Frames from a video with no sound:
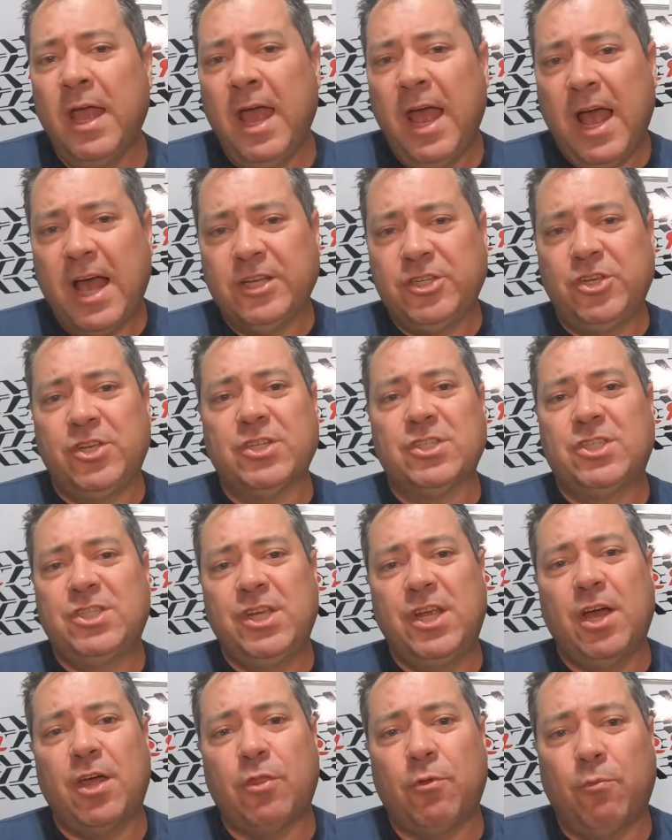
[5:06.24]
As you can
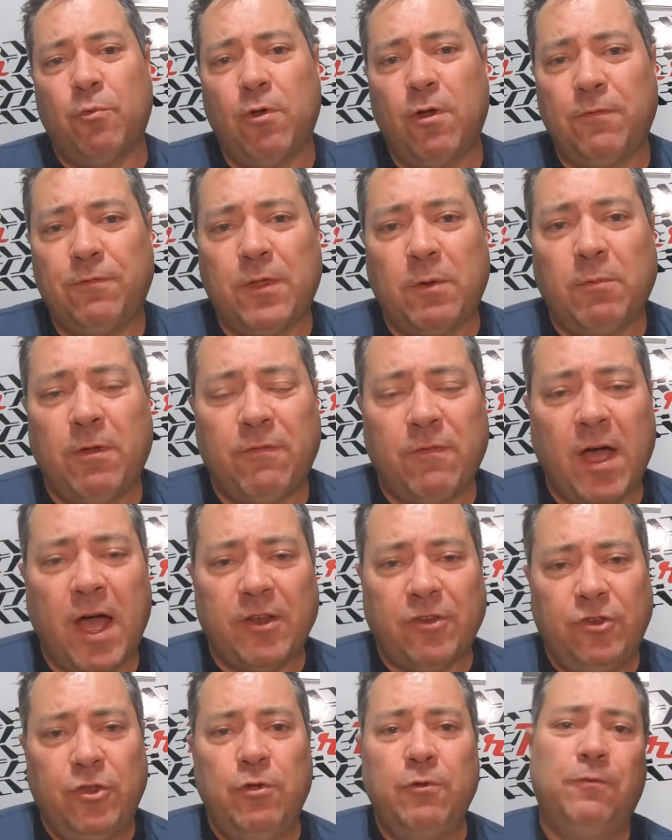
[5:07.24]
see on the roof that we've
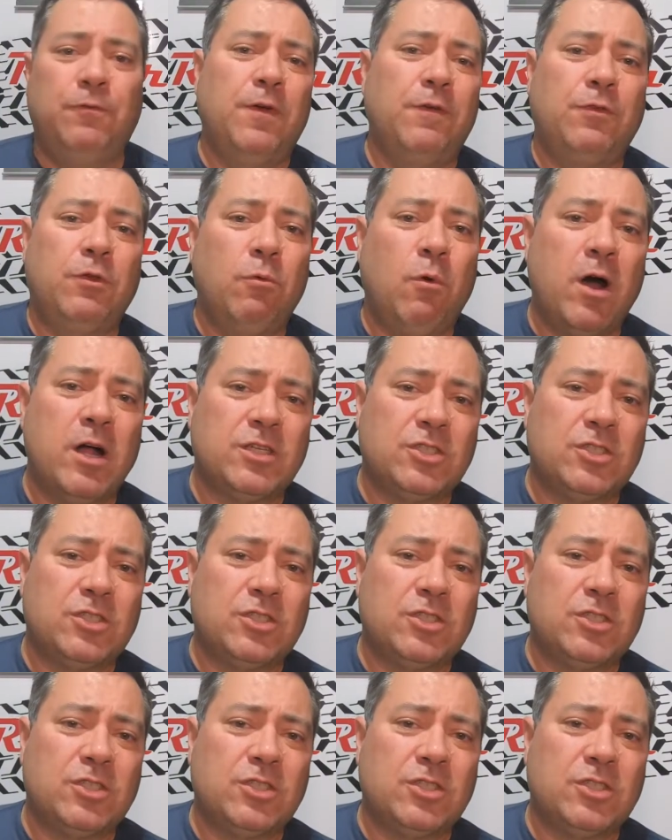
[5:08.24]
got two 50-watt